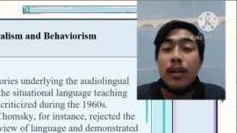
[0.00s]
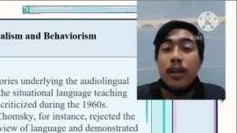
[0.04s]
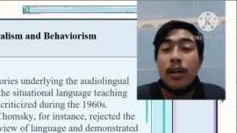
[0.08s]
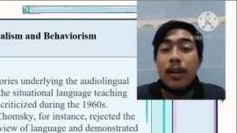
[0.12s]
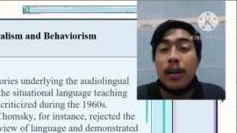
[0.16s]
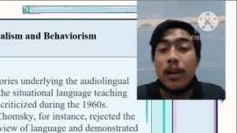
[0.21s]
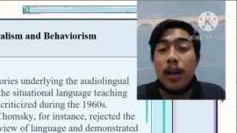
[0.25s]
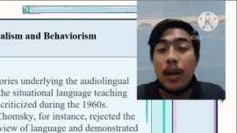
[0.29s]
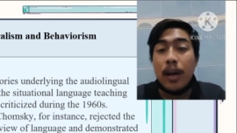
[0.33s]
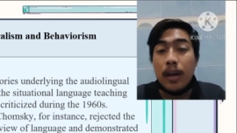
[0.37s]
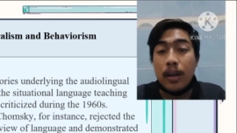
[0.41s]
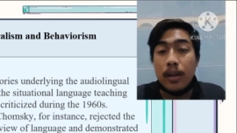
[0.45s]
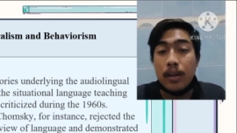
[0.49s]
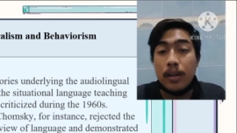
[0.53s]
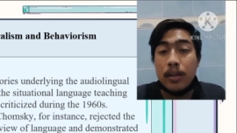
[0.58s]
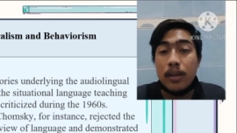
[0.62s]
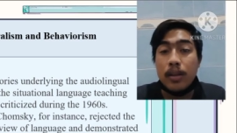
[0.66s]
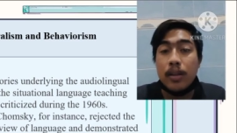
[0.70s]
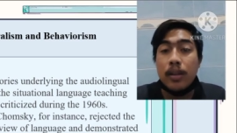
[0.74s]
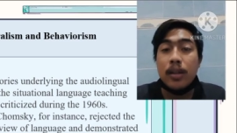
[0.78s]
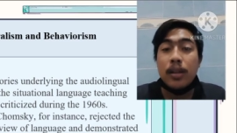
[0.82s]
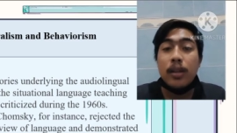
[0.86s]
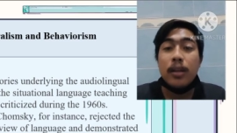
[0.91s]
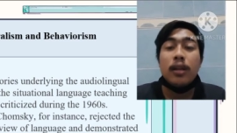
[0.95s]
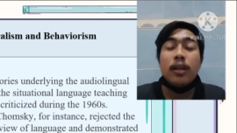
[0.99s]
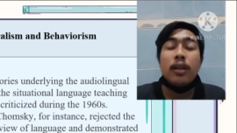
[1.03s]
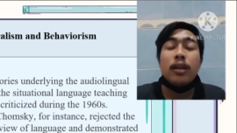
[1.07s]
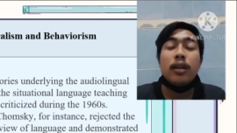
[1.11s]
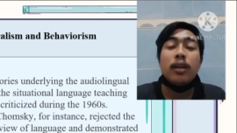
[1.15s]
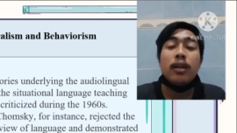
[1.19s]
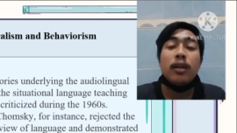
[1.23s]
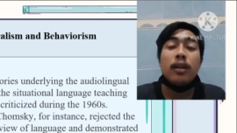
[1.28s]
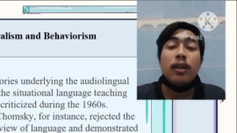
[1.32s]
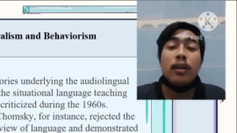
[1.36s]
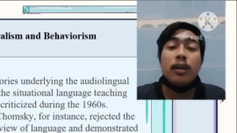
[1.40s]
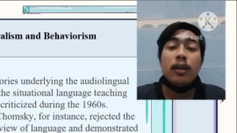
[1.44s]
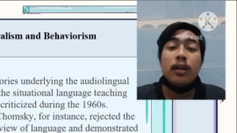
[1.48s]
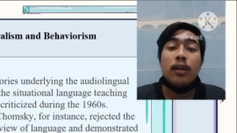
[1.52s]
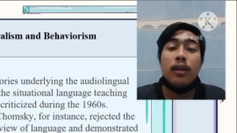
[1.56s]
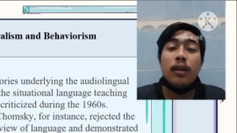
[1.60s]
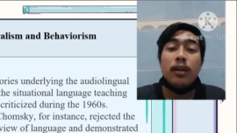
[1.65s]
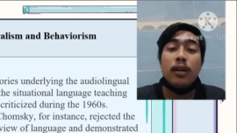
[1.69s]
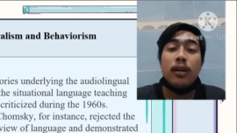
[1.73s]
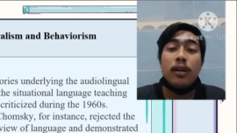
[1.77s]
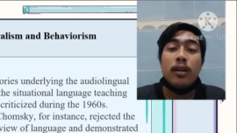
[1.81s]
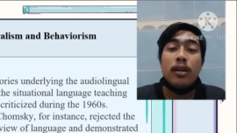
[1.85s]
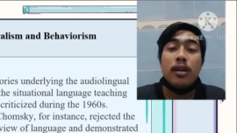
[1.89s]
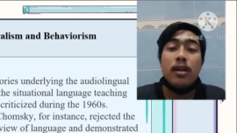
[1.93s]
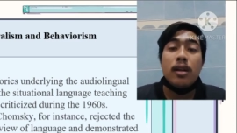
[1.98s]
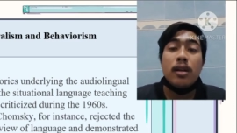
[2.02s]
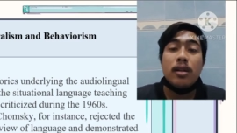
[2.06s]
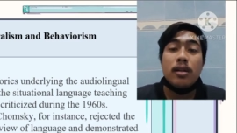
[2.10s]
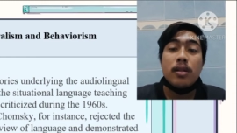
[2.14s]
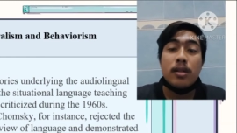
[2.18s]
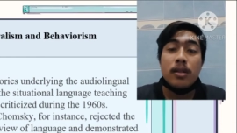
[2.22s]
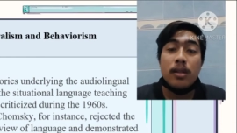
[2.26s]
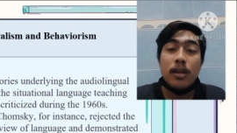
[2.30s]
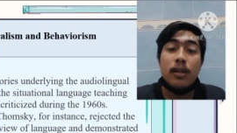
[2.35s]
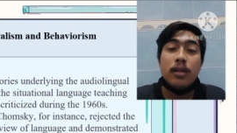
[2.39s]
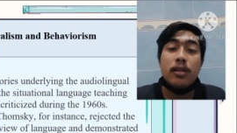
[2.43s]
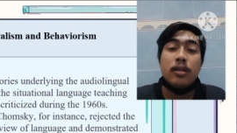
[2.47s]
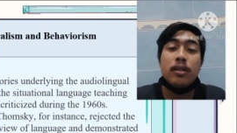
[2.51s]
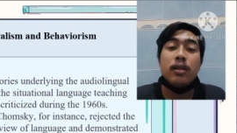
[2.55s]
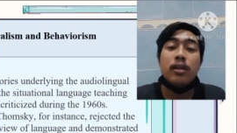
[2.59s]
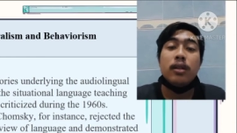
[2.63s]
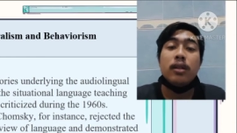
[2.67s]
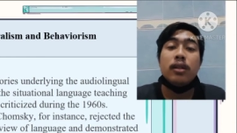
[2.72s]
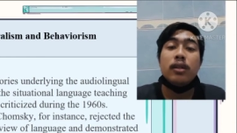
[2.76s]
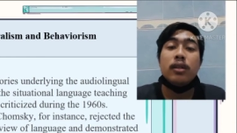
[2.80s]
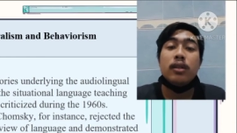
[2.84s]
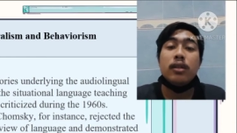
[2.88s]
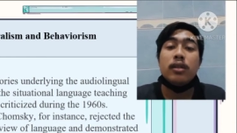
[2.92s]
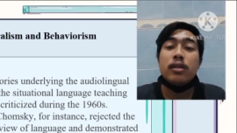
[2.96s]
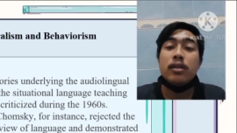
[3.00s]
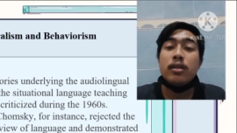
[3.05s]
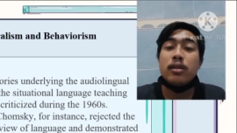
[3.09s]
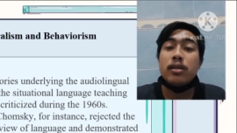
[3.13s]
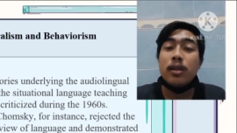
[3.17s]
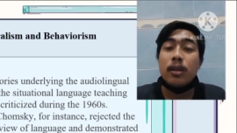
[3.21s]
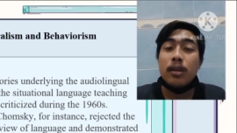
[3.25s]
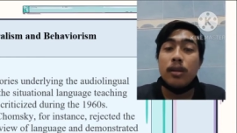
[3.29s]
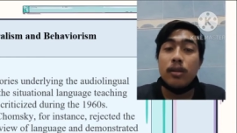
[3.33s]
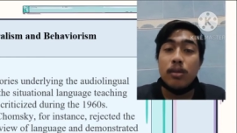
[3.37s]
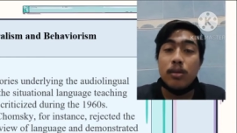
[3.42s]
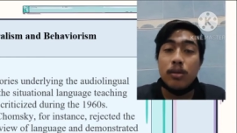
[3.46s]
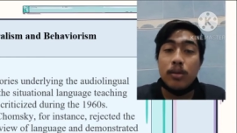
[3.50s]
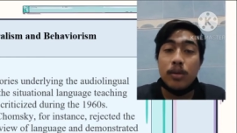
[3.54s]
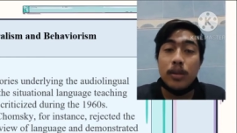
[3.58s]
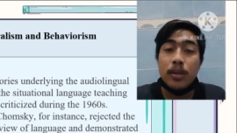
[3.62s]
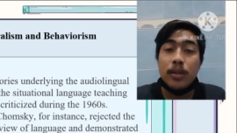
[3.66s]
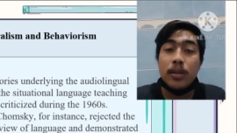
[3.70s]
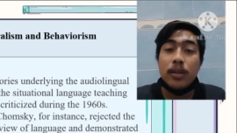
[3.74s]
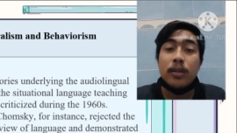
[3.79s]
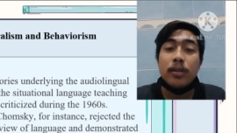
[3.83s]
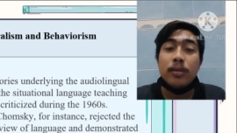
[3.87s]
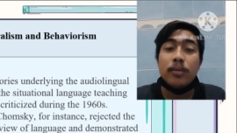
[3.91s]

19th and 16th century.